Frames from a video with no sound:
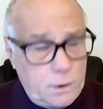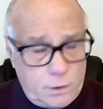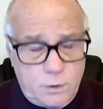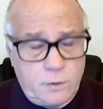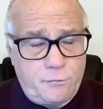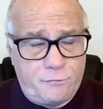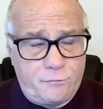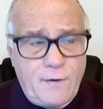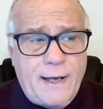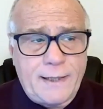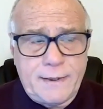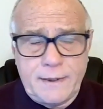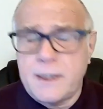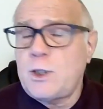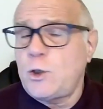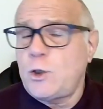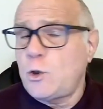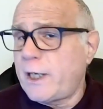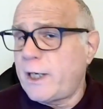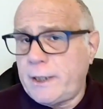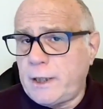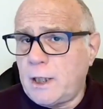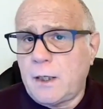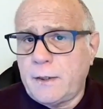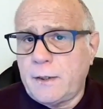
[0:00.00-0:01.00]
The fact is you
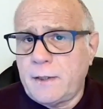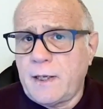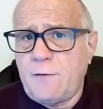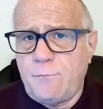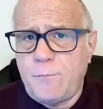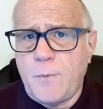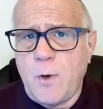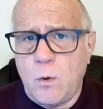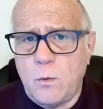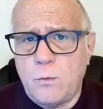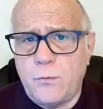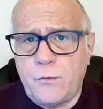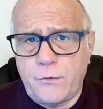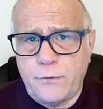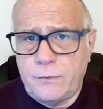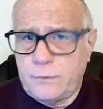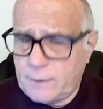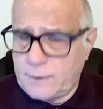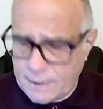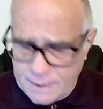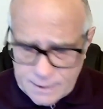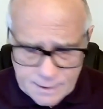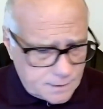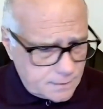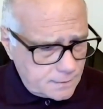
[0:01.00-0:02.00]
cannot have both.
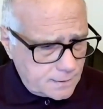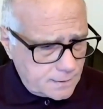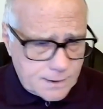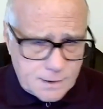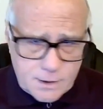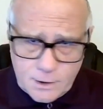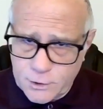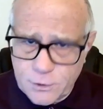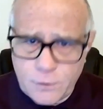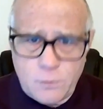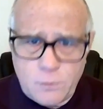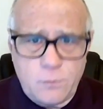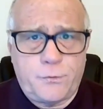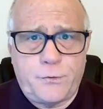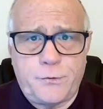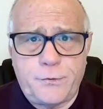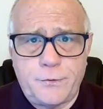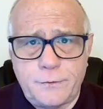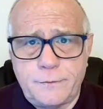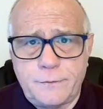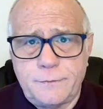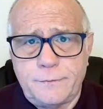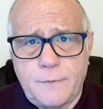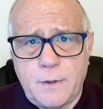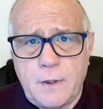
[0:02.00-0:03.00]
That's the truth.
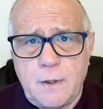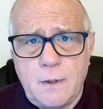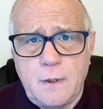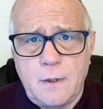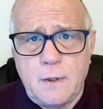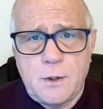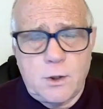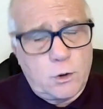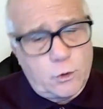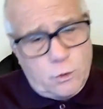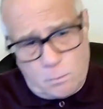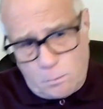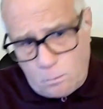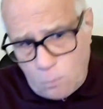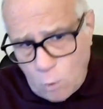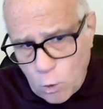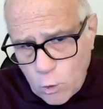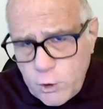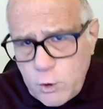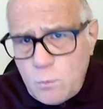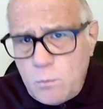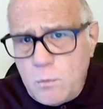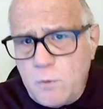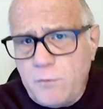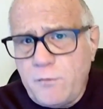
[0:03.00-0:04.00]
So the more
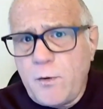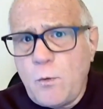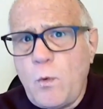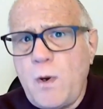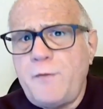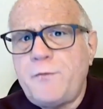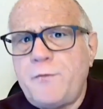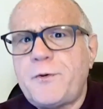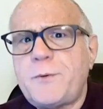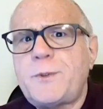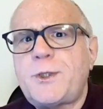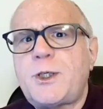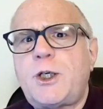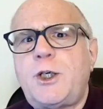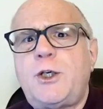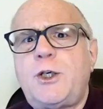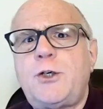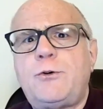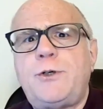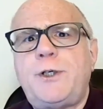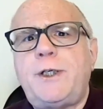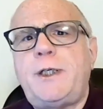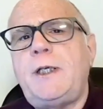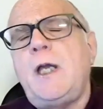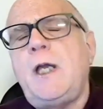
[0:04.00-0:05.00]
you move away from
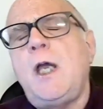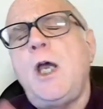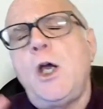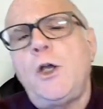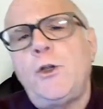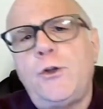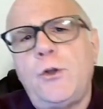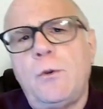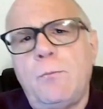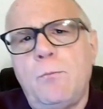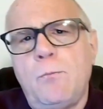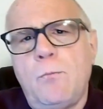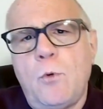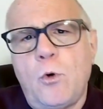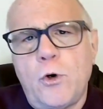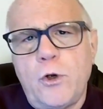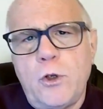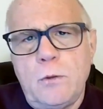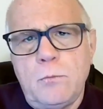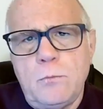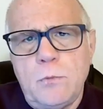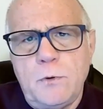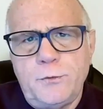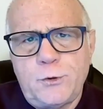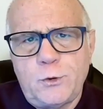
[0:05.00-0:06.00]
security, the more
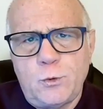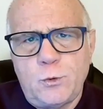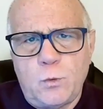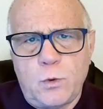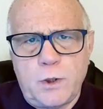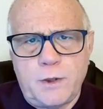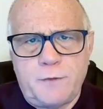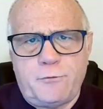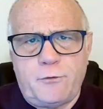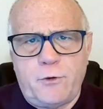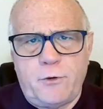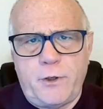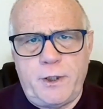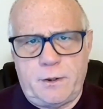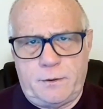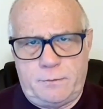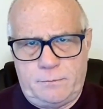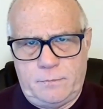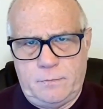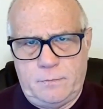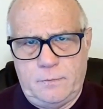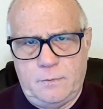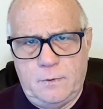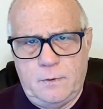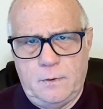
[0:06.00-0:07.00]
you move toward freedom.